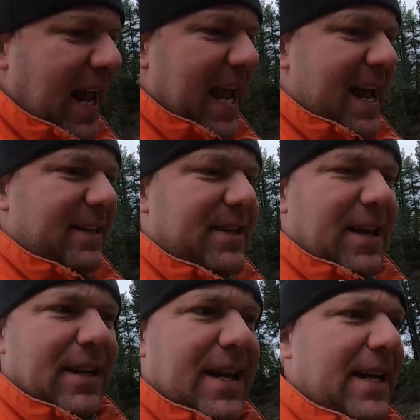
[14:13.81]
and
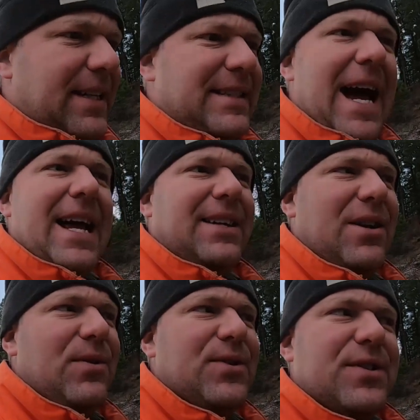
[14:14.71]
kind of
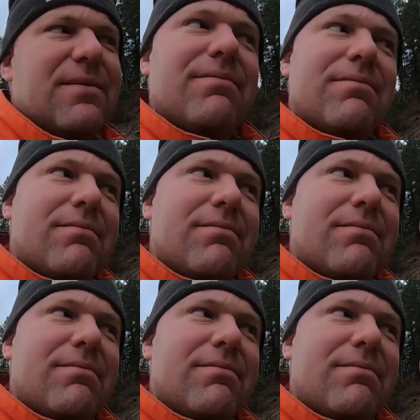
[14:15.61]
diagnose